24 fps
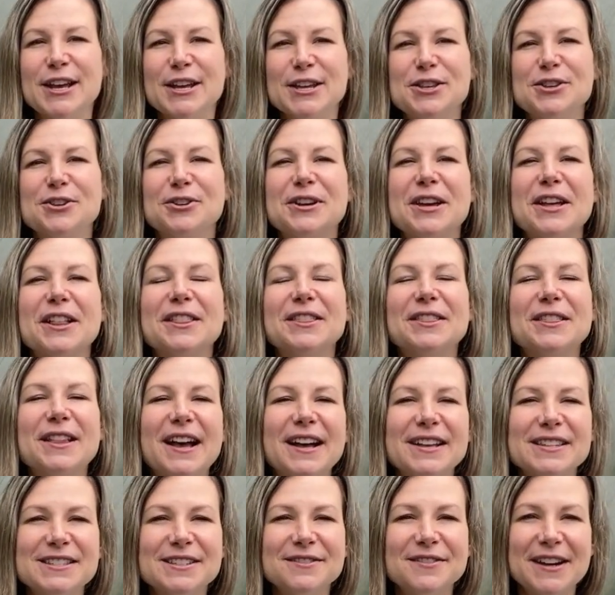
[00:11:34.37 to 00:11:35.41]
You'll get
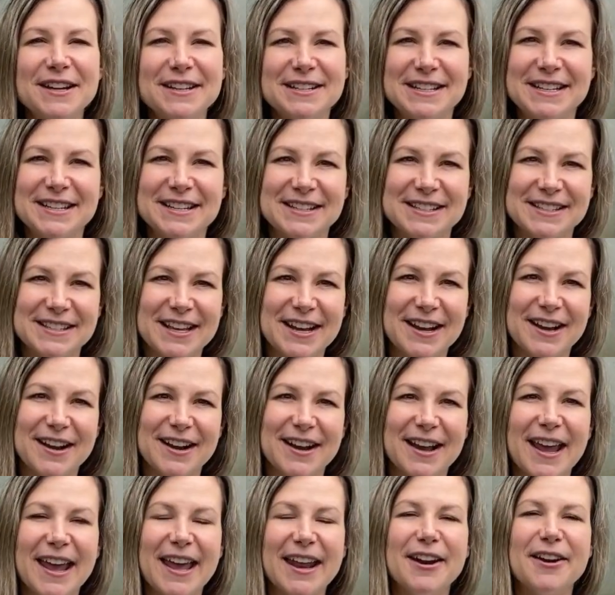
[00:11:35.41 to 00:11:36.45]
lots of ideas
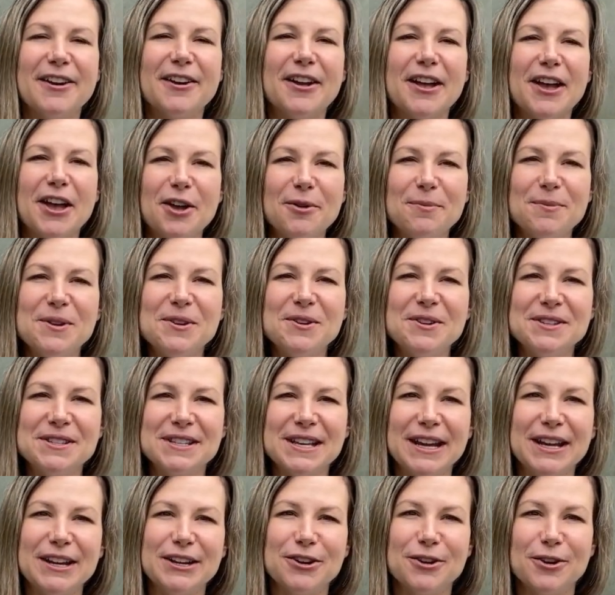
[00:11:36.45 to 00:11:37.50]
there, and it'll help you
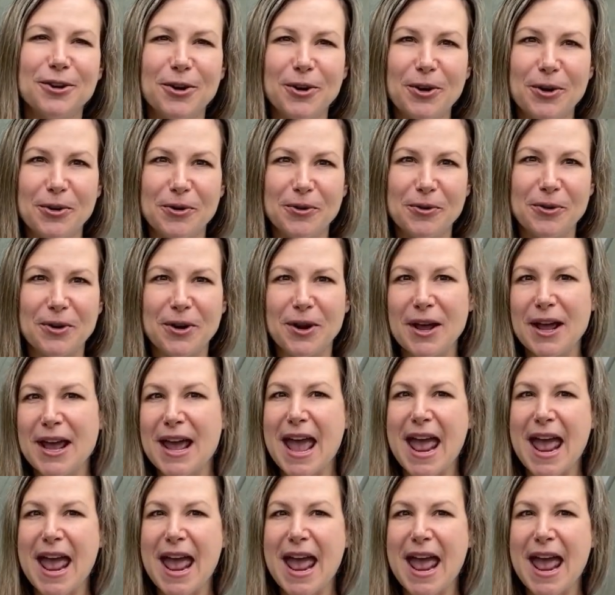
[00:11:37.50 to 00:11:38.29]
design your own